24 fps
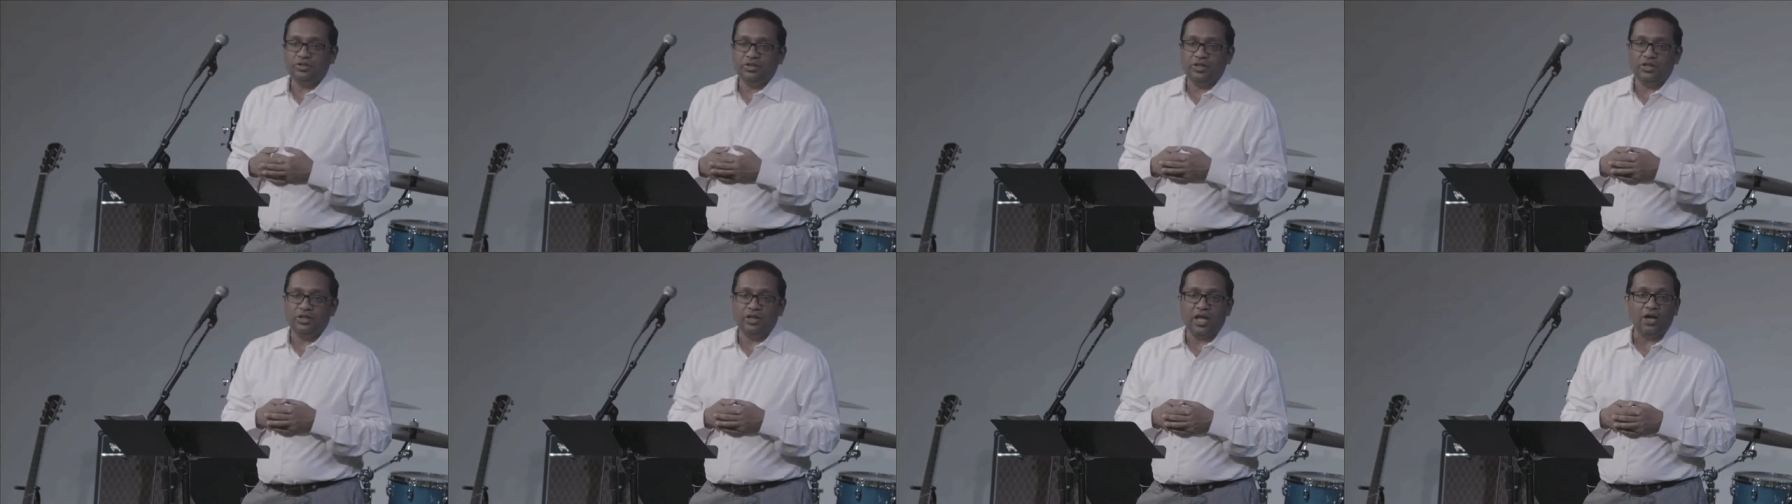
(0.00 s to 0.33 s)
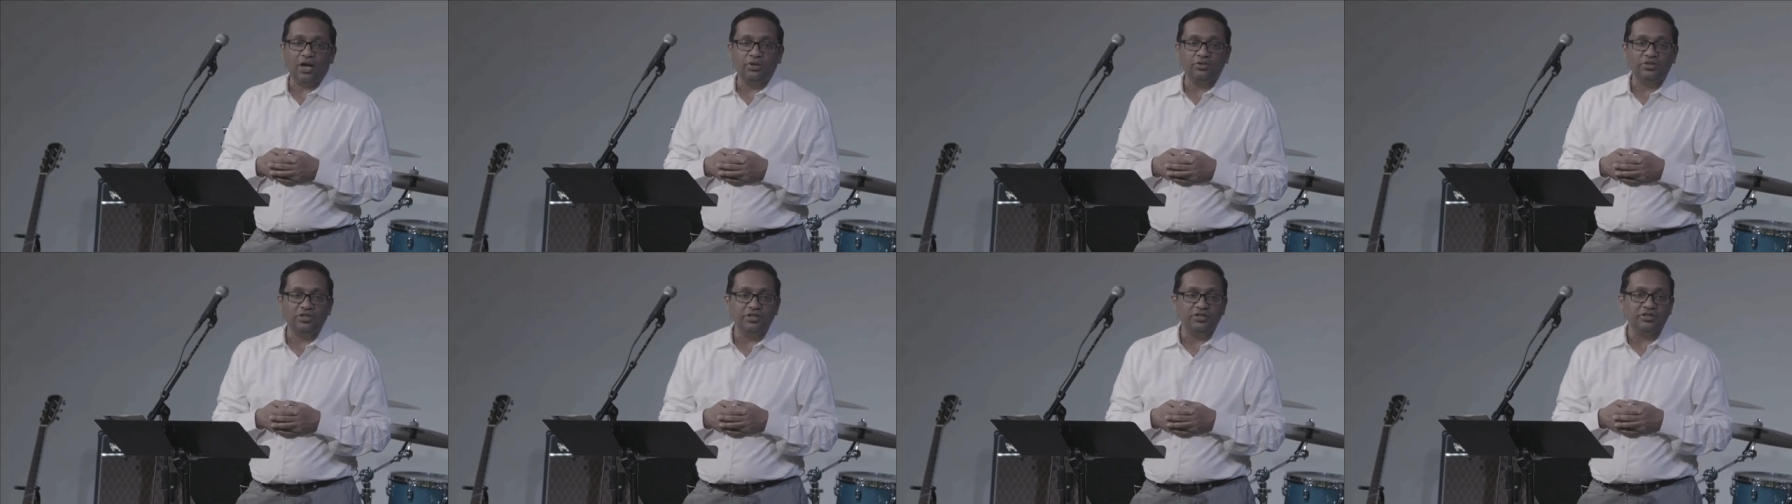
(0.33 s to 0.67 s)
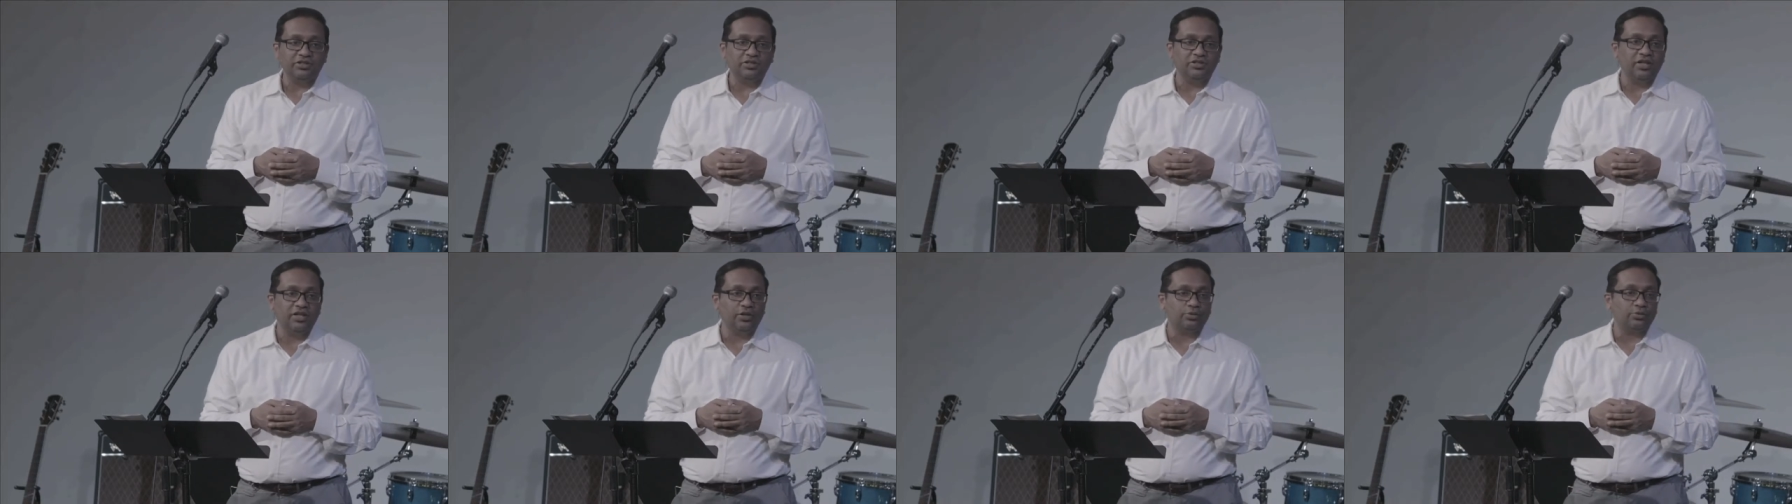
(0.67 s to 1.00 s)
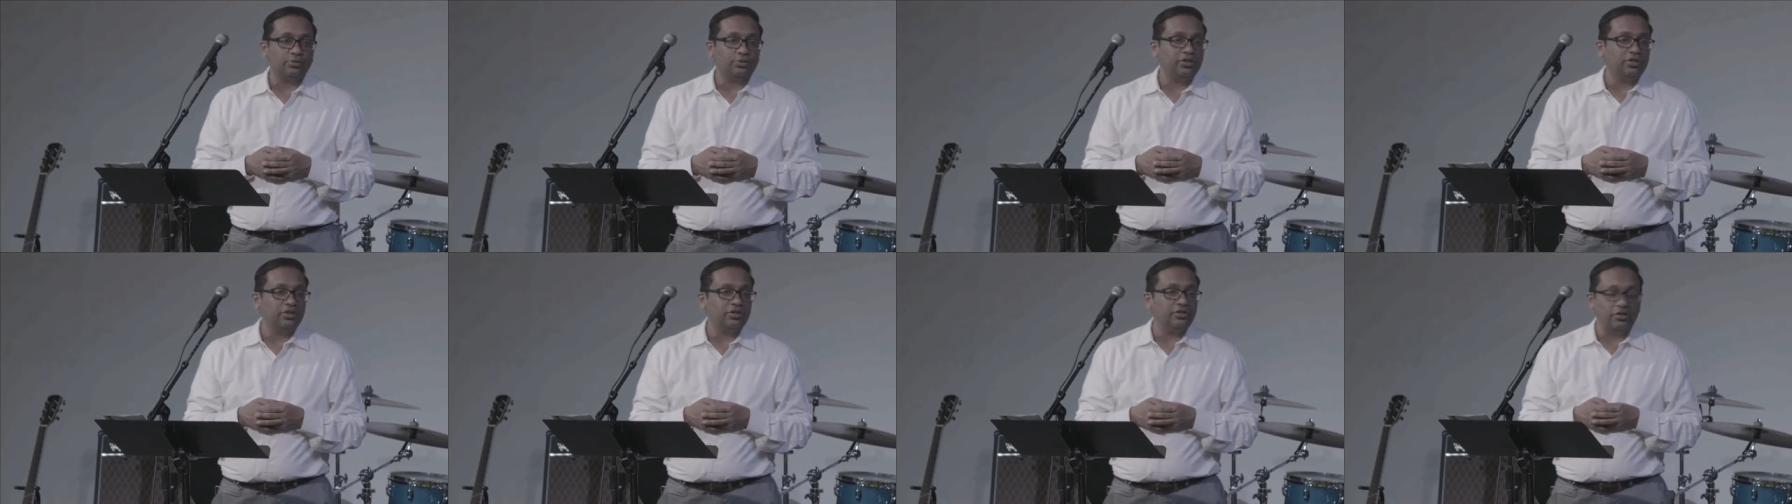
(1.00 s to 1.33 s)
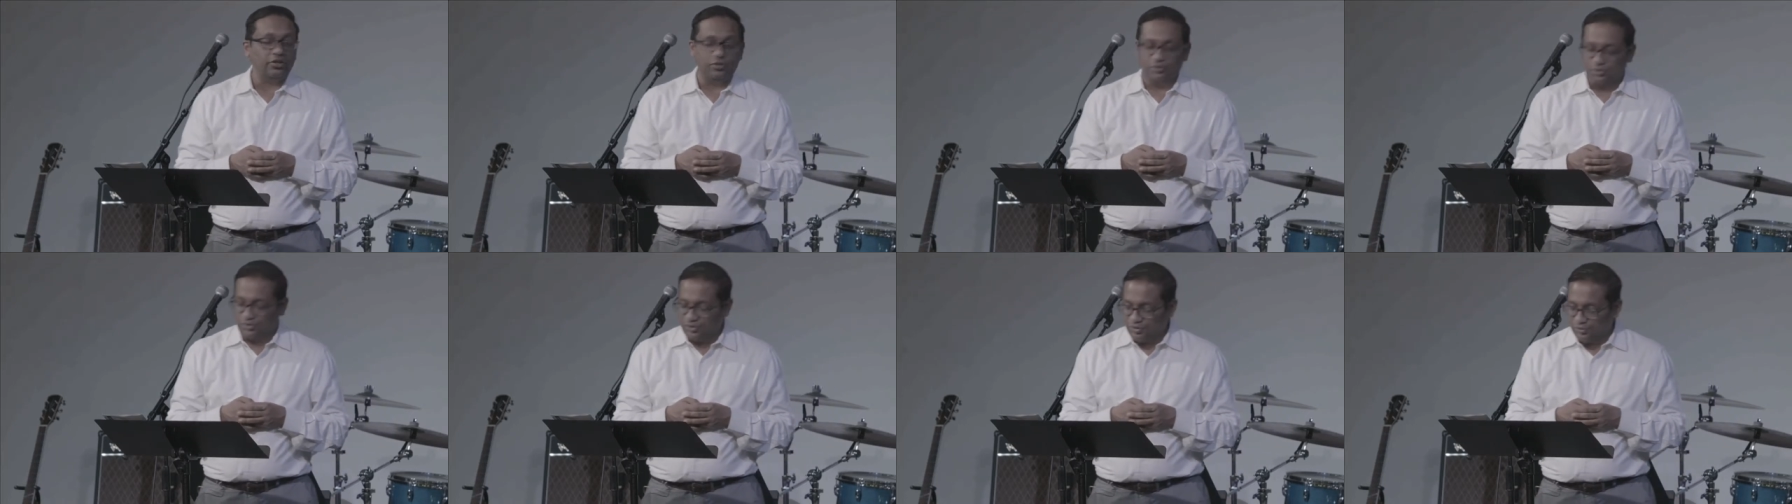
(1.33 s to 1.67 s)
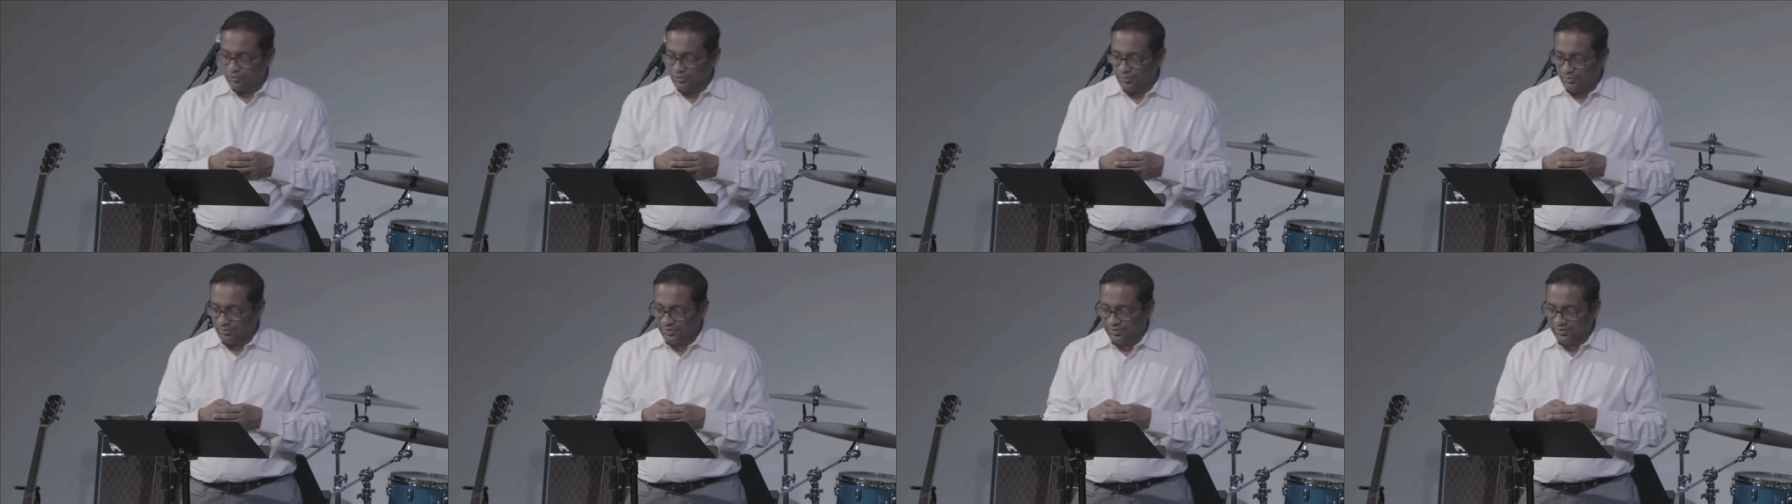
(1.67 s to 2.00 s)
in how Jesus dealt with the adulterous
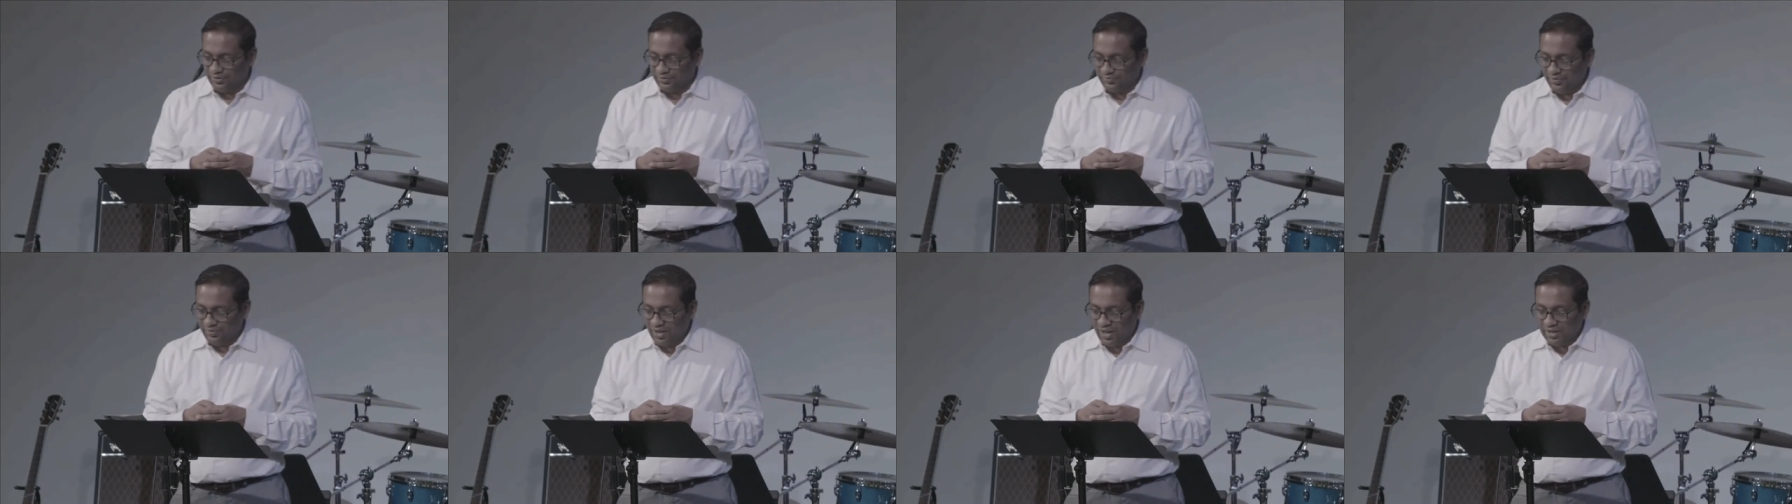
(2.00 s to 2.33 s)
woman.